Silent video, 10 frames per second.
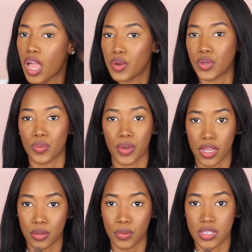I don't care what
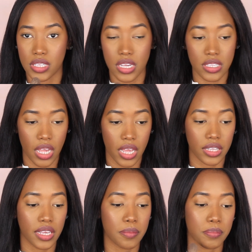anyone says,
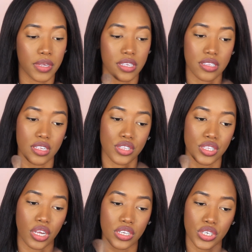highlight makes
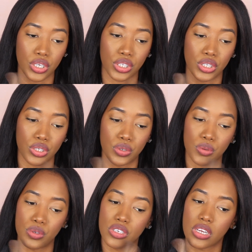such a
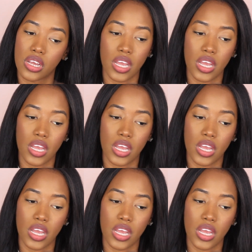huge